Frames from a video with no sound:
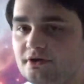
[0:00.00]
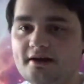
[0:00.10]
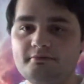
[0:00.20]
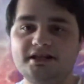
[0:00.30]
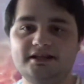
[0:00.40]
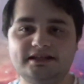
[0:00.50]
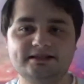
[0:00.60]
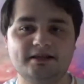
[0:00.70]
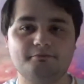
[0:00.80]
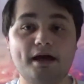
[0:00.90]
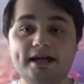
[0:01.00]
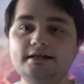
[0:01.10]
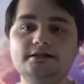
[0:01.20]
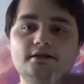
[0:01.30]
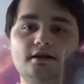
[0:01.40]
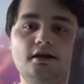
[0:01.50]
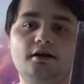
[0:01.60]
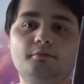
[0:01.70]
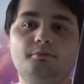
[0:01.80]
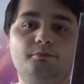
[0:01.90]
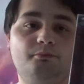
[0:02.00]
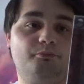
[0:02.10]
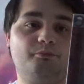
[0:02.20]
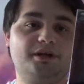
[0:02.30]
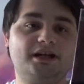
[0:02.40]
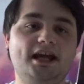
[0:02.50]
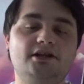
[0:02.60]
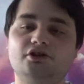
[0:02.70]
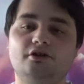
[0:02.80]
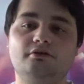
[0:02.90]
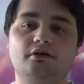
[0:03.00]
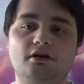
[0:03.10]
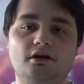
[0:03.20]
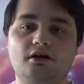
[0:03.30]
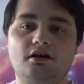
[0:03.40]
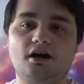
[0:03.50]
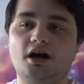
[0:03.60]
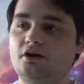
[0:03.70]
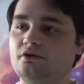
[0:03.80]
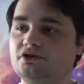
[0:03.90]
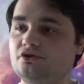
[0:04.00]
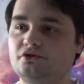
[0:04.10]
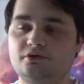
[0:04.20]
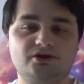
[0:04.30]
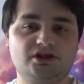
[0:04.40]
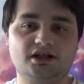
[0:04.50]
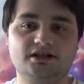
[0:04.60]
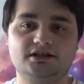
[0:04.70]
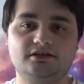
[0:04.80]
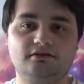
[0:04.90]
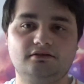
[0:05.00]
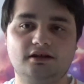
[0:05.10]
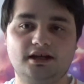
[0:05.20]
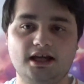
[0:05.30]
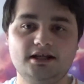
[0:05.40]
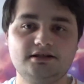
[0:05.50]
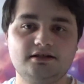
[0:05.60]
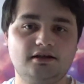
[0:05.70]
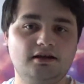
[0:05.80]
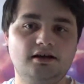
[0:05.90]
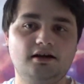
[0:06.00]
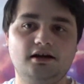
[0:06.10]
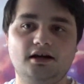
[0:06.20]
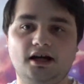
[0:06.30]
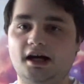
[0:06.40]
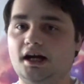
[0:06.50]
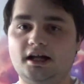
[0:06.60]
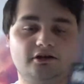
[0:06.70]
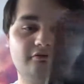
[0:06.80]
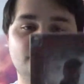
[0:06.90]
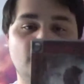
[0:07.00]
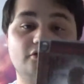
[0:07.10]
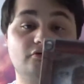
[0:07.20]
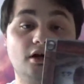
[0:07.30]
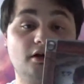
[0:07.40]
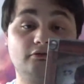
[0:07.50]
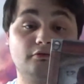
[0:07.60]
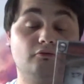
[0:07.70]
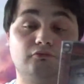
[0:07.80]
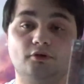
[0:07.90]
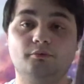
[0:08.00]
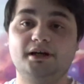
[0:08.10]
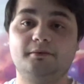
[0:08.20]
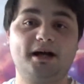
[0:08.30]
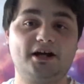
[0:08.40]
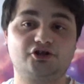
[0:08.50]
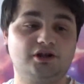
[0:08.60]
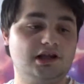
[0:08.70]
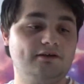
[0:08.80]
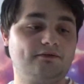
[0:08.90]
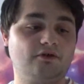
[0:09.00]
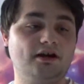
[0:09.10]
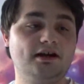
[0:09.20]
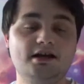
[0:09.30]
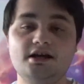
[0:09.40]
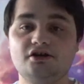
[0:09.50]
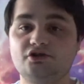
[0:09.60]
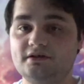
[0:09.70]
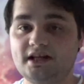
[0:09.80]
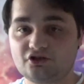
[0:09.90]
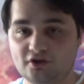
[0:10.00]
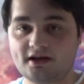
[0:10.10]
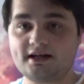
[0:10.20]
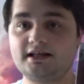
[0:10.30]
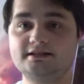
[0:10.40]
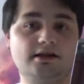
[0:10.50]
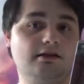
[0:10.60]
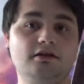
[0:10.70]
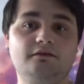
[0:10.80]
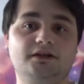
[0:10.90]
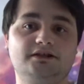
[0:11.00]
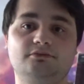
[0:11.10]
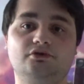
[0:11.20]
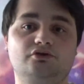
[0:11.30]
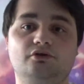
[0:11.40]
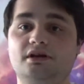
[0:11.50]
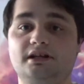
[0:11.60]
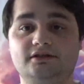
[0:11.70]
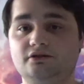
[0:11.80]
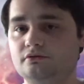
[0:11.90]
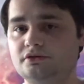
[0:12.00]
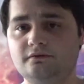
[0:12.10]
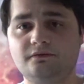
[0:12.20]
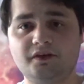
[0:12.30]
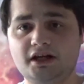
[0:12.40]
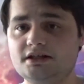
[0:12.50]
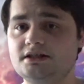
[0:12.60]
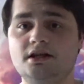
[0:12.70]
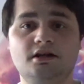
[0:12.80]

know how many of these they made. But again, you know, I got into Doctor Who as a kid. I grew a real big passionate love for it. So naturally I collected a lot of things that were Doctor Who. I collected Doctor Who figures,